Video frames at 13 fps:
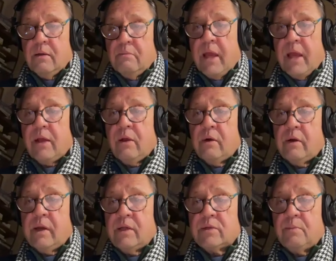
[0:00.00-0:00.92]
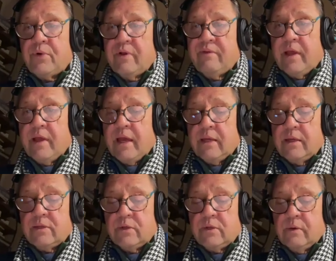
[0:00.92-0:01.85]
Maker is
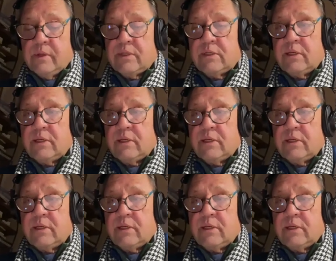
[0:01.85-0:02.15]
abbreviated. So it's